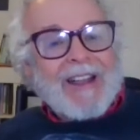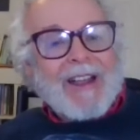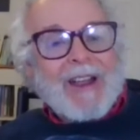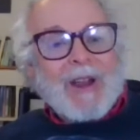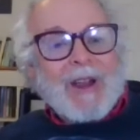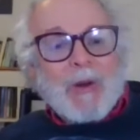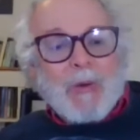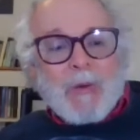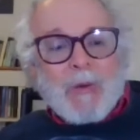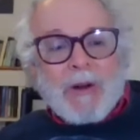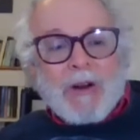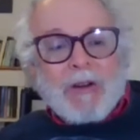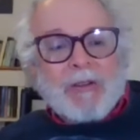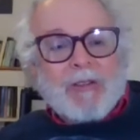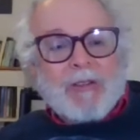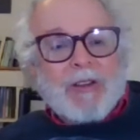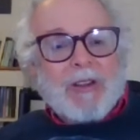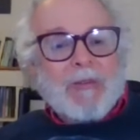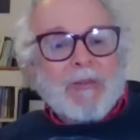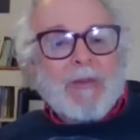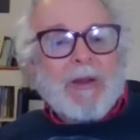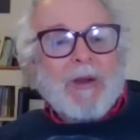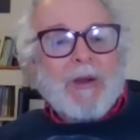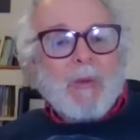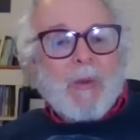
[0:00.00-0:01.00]
He worked
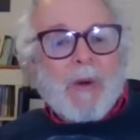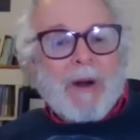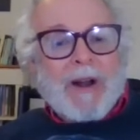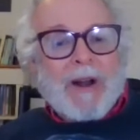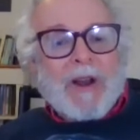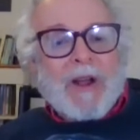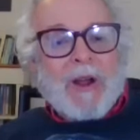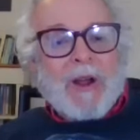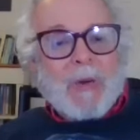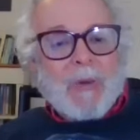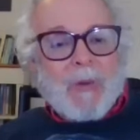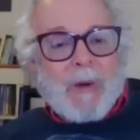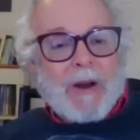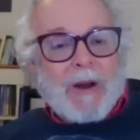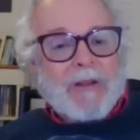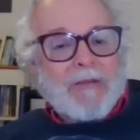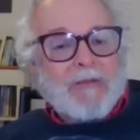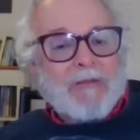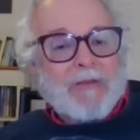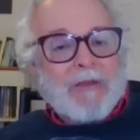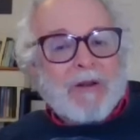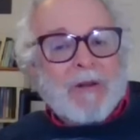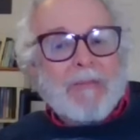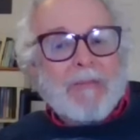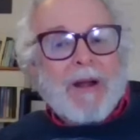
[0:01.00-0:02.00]
with me one-on-one
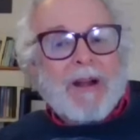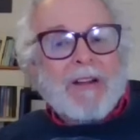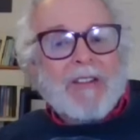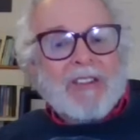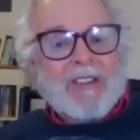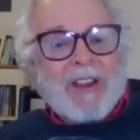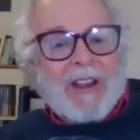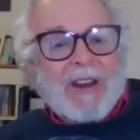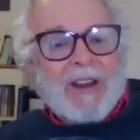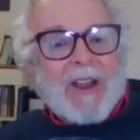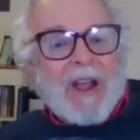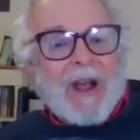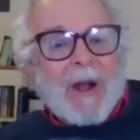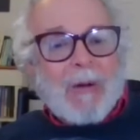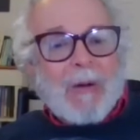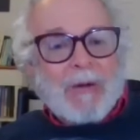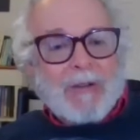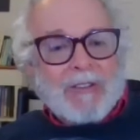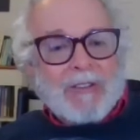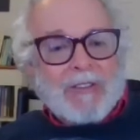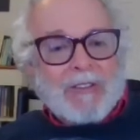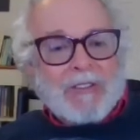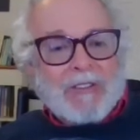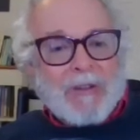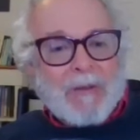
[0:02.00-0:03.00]
for about 10
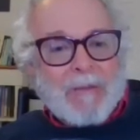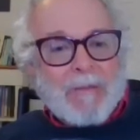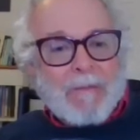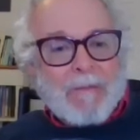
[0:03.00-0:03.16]
hours,